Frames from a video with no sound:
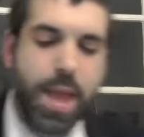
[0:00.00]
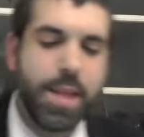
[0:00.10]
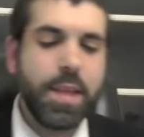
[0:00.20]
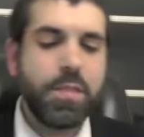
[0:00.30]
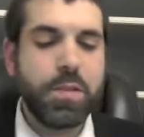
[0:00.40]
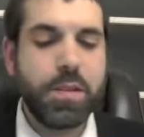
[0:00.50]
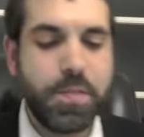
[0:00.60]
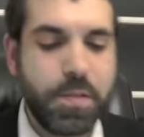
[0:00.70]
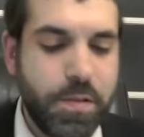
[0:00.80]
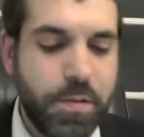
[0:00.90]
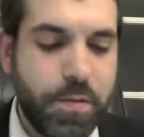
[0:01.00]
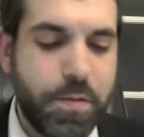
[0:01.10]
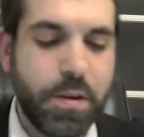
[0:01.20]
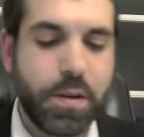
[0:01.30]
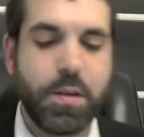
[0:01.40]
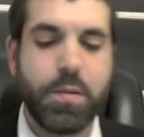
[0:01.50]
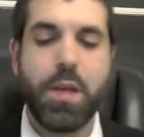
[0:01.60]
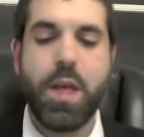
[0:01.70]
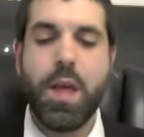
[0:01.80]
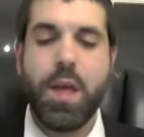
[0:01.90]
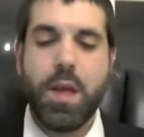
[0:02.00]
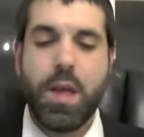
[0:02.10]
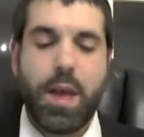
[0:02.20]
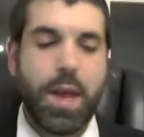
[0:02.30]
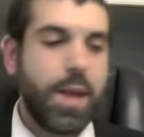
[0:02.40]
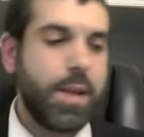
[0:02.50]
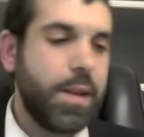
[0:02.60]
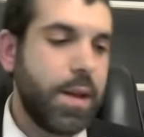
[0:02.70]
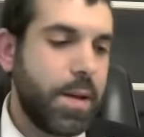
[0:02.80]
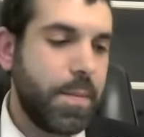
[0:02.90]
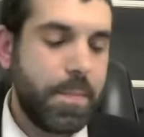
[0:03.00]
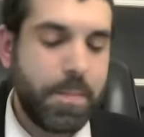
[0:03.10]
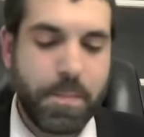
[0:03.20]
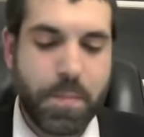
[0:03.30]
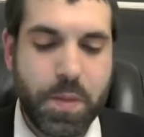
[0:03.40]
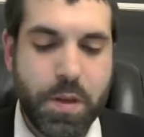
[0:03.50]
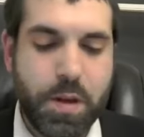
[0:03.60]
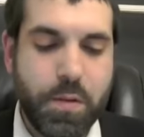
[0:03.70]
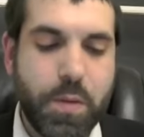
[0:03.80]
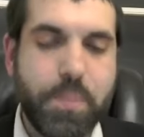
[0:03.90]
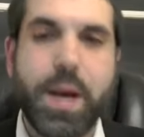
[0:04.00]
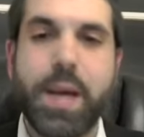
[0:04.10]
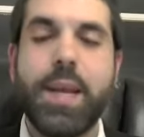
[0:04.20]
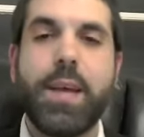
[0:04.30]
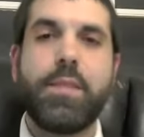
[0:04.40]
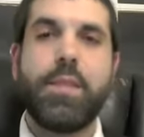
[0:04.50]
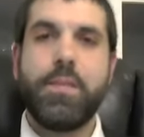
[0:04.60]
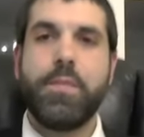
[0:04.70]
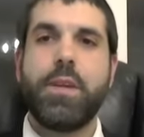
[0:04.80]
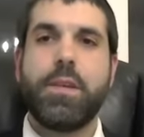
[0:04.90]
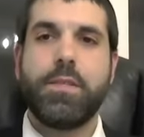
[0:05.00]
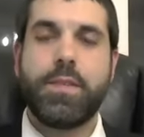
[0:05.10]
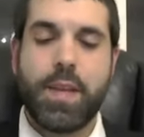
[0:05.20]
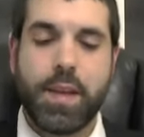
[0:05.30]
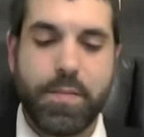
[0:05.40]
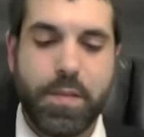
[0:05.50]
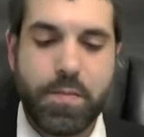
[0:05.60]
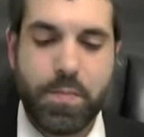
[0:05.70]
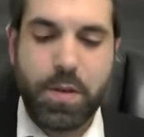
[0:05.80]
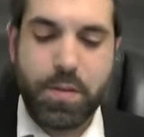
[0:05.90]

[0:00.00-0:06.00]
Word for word: And that's what this verse is referring to. And um, the Ramban has a different understanding of this,